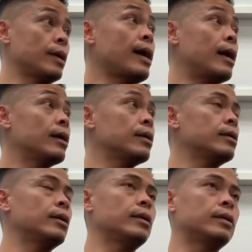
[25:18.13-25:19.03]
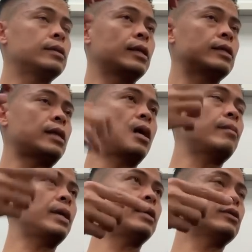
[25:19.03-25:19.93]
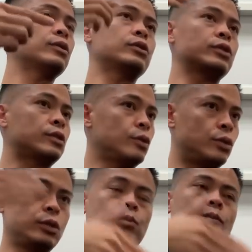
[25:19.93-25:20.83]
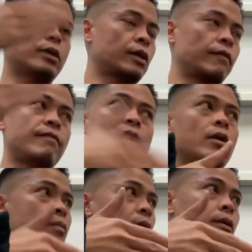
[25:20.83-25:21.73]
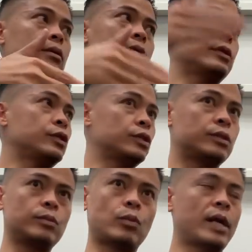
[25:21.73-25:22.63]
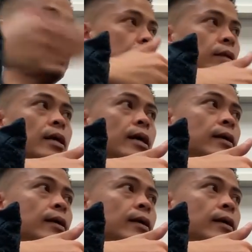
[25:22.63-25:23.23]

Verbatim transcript: Yeah, it, it's, it's automated, so it's just you just right. conveyor belt. Yeah. It's just right down the line.